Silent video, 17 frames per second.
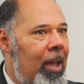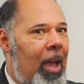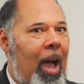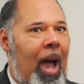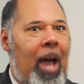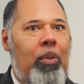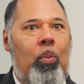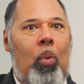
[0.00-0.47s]

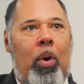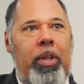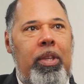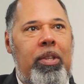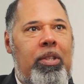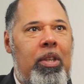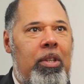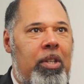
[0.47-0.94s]
And what he
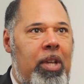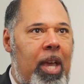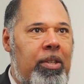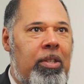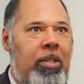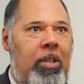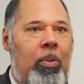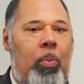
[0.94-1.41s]

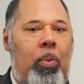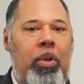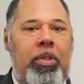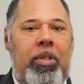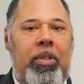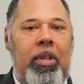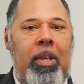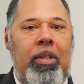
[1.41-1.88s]
suggested
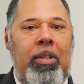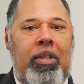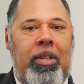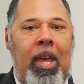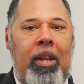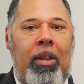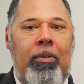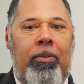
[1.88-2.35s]
was,
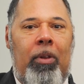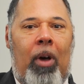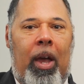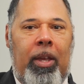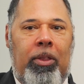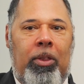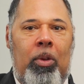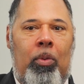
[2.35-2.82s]
instead of
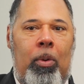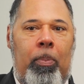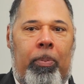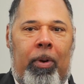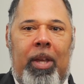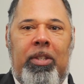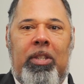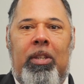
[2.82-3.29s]
like the
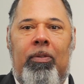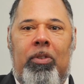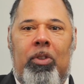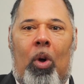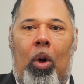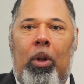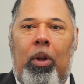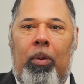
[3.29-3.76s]
repressive
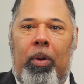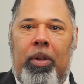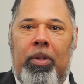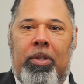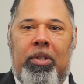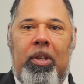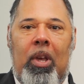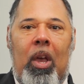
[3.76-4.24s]

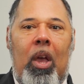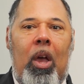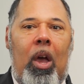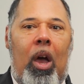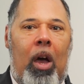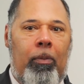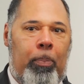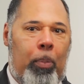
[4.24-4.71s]
tolerance
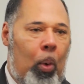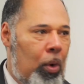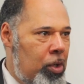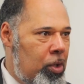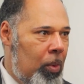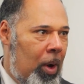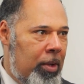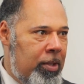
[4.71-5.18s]
of
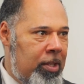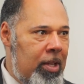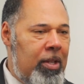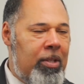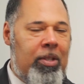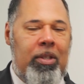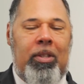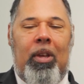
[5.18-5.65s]
bourgeoisie
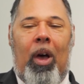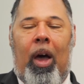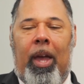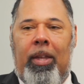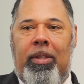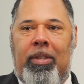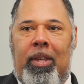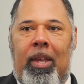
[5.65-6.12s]

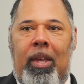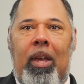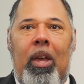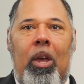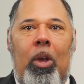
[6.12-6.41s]
society,